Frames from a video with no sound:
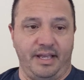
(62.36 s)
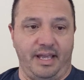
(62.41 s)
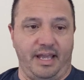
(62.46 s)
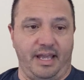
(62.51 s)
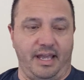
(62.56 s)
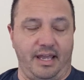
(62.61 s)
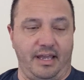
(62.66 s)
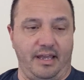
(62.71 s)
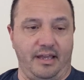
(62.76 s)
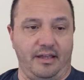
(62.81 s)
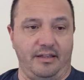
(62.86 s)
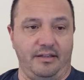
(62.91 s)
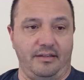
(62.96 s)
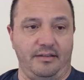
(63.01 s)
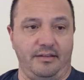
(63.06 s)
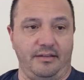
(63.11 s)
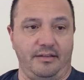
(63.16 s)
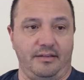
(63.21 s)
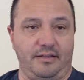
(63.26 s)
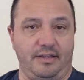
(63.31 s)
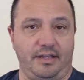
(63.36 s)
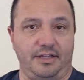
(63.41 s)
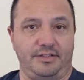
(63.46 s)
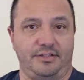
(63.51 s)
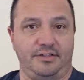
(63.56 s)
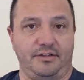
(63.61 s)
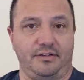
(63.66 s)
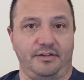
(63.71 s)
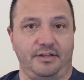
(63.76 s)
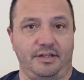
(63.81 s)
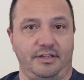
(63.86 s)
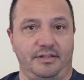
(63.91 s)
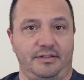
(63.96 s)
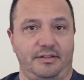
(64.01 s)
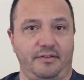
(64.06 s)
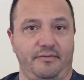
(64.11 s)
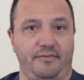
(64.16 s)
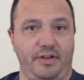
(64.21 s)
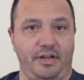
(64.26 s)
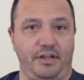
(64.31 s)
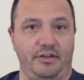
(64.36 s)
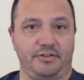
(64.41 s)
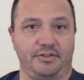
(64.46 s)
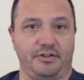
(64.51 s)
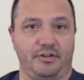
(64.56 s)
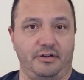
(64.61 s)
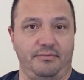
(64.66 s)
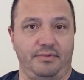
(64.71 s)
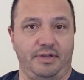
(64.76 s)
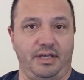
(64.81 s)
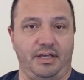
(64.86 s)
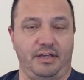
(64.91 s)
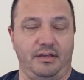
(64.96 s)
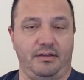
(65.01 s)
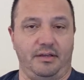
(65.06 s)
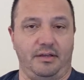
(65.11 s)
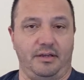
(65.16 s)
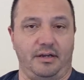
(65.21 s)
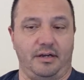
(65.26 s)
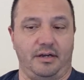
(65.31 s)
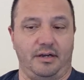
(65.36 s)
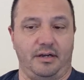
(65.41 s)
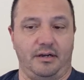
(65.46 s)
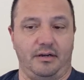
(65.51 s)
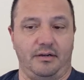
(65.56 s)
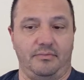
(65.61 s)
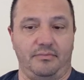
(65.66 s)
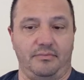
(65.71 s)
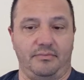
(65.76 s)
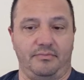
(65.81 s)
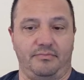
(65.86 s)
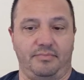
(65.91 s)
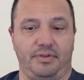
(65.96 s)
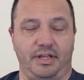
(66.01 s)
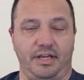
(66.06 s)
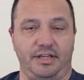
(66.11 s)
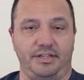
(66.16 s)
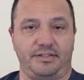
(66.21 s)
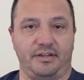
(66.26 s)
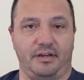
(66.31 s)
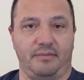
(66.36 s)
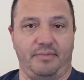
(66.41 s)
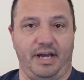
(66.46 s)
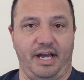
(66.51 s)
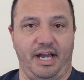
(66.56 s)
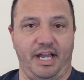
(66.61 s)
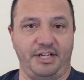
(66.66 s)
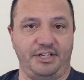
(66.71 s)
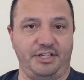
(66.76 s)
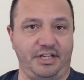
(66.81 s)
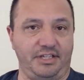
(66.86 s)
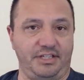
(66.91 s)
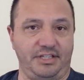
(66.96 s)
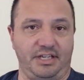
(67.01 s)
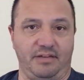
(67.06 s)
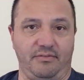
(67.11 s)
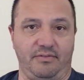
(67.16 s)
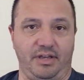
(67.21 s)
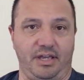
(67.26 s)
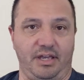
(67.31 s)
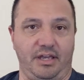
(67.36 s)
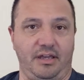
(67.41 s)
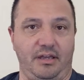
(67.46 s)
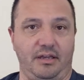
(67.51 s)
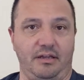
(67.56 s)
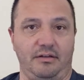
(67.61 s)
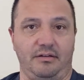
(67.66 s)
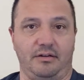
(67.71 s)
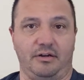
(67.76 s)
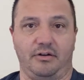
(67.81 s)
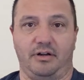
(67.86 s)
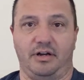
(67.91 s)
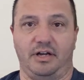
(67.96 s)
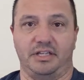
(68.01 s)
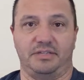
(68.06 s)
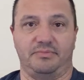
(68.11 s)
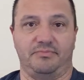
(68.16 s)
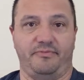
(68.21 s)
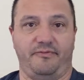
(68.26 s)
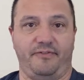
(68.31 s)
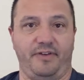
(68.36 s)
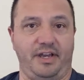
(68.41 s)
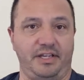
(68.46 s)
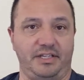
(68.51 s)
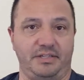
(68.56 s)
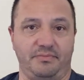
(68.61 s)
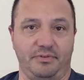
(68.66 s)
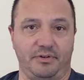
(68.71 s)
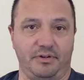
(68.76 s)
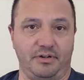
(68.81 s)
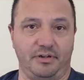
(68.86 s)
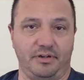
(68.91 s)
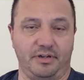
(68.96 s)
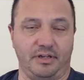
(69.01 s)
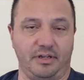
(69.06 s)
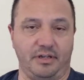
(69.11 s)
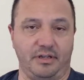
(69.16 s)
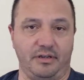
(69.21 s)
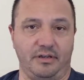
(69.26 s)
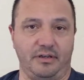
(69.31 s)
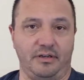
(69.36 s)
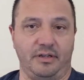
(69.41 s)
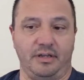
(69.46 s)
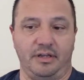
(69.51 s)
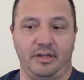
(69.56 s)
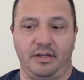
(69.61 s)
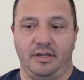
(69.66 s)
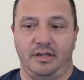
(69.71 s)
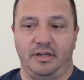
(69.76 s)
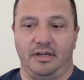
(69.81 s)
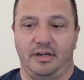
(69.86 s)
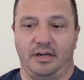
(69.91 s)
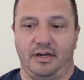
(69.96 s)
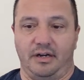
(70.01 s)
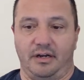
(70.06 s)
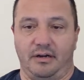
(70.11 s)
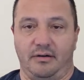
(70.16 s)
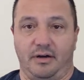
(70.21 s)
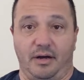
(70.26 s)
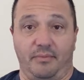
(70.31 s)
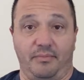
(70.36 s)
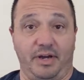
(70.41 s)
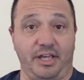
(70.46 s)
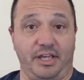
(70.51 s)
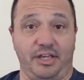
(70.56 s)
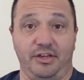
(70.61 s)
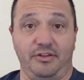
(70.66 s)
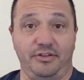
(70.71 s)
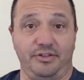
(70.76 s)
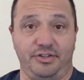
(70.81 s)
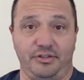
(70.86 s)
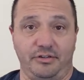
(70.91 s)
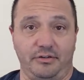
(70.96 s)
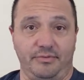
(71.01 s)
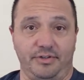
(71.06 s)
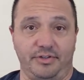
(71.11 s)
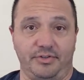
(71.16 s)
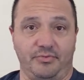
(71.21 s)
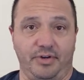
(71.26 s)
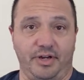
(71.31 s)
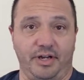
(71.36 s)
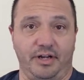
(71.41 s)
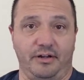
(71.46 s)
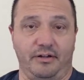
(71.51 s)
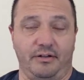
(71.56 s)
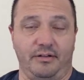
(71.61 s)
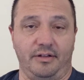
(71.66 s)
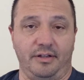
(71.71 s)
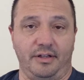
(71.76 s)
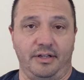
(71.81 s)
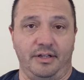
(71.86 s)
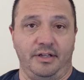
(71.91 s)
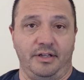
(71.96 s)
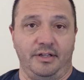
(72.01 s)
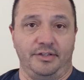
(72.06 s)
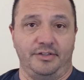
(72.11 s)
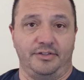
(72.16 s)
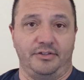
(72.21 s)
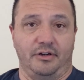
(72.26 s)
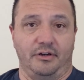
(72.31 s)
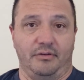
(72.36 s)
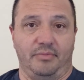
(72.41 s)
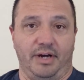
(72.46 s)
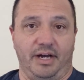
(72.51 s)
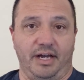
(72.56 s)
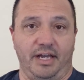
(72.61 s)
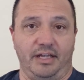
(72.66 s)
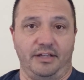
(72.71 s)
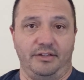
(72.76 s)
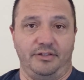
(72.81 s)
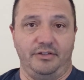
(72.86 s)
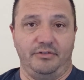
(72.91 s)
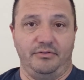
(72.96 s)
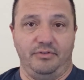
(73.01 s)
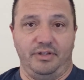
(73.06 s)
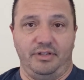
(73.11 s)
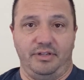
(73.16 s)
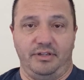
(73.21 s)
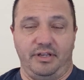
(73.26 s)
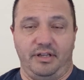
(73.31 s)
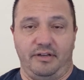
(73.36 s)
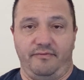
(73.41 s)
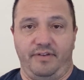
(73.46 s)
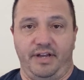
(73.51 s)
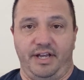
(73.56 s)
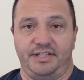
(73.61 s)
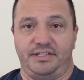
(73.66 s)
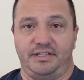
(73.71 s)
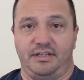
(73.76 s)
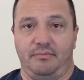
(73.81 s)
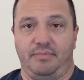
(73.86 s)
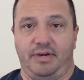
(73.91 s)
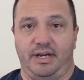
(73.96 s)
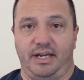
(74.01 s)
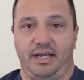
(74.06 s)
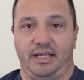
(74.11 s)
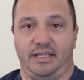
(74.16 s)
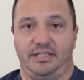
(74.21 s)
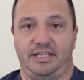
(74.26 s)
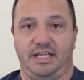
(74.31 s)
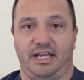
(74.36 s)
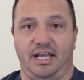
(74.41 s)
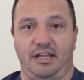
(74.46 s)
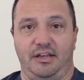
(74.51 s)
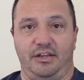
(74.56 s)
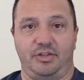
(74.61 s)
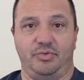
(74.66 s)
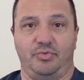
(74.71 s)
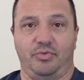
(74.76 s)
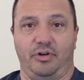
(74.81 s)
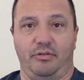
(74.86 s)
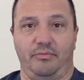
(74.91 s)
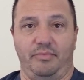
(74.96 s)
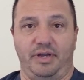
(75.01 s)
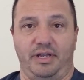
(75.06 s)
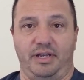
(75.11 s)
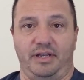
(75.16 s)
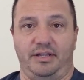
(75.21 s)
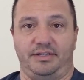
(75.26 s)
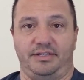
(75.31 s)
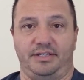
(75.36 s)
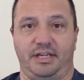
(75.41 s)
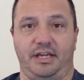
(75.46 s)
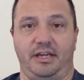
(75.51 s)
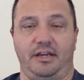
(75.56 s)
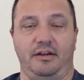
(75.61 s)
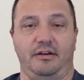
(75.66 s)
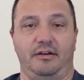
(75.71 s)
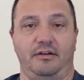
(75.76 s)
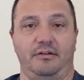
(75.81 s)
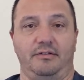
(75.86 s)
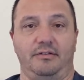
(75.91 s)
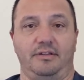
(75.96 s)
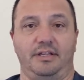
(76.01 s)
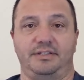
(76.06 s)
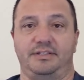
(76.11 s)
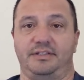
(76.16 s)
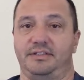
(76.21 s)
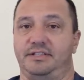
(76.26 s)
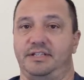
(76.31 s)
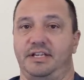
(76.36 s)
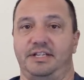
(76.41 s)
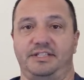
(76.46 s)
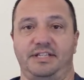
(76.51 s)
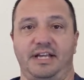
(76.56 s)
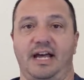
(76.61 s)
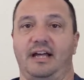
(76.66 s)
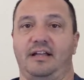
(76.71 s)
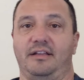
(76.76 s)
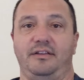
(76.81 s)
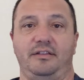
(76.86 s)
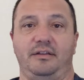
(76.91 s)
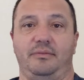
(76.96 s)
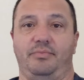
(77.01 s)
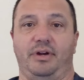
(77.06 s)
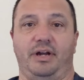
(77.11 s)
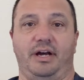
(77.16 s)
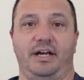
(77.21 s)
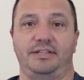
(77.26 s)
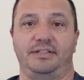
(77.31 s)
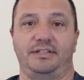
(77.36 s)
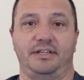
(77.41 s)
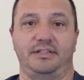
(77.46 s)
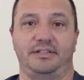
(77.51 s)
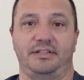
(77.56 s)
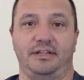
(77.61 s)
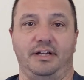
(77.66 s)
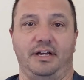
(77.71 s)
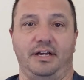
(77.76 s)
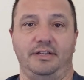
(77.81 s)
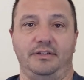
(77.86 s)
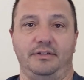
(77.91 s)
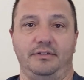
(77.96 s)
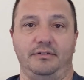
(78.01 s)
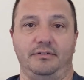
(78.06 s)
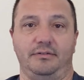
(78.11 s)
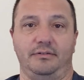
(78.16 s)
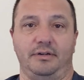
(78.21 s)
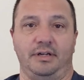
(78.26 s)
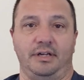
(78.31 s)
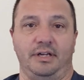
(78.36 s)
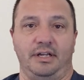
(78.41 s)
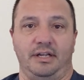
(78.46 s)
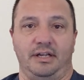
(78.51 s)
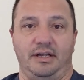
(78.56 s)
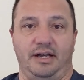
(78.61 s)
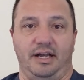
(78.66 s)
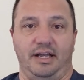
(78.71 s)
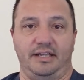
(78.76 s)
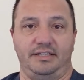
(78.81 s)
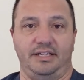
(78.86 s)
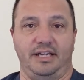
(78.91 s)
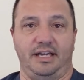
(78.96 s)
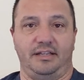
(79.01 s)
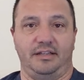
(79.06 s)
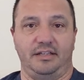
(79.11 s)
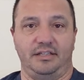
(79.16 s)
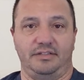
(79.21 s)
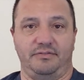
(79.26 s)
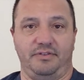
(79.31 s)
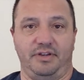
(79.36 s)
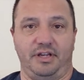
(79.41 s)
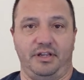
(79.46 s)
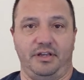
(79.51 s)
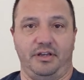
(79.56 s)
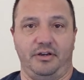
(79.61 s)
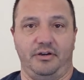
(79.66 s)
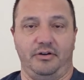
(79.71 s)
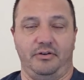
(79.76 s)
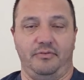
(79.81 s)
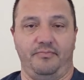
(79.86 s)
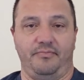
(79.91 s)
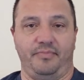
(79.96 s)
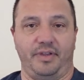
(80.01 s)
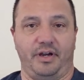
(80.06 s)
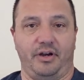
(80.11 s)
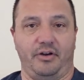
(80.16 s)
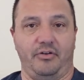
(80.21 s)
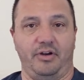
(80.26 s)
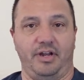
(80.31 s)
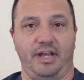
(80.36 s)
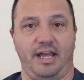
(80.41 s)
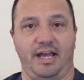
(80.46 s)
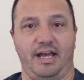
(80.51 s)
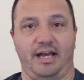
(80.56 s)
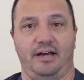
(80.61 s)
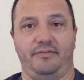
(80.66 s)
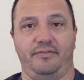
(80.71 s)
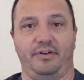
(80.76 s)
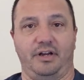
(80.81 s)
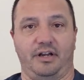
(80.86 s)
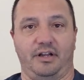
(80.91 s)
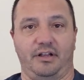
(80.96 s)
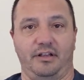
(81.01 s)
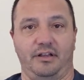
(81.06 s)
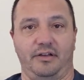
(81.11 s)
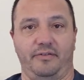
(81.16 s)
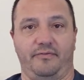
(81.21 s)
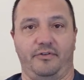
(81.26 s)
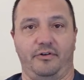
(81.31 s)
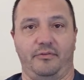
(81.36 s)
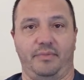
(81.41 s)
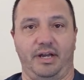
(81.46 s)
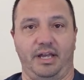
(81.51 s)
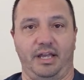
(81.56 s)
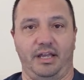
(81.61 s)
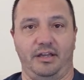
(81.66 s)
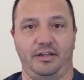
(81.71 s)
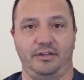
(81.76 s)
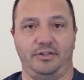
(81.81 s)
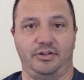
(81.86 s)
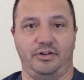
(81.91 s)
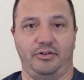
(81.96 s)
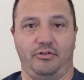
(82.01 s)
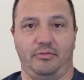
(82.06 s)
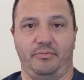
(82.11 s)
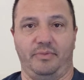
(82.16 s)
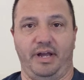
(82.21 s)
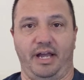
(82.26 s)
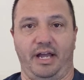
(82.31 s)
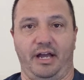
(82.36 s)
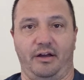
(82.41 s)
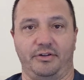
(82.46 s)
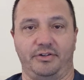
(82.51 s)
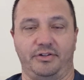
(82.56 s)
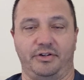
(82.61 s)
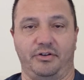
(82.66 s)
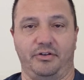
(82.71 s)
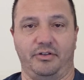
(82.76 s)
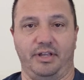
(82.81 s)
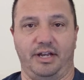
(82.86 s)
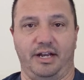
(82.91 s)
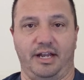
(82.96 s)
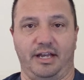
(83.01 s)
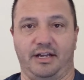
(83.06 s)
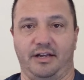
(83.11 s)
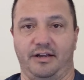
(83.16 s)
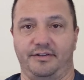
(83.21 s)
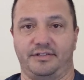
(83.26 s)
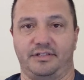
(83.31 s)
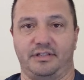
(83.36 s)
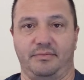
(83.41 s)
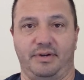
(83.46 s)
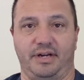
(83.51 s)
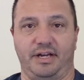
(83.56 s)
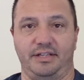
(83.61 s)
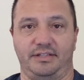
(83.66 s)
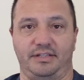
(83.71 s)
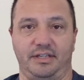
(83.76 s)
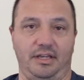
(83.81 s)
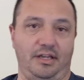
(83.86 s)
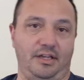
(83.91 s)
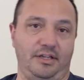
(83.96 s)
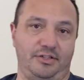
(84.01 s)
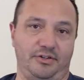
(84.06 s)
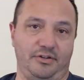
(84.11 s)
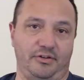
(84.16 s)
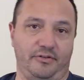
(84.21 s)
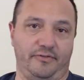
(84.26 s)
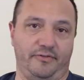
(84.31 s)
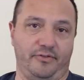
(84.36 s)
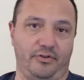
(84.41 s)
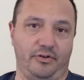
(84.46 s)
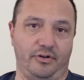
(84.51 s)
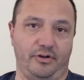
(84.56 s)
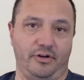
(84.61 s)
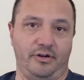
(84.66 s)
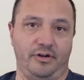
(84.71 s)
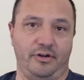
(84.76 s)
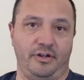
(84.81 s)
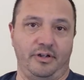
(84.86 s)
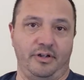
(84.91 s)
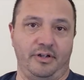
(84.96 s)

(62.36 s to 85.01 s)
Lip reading: And the video is going to be placed on my IGTV and across Facebook and on my YouTube as well. So by investing my 10 to 12 minutes here, this is exactly the process that I do. I take this video, I already have a clip for my intro and my outro that I customize the intro for.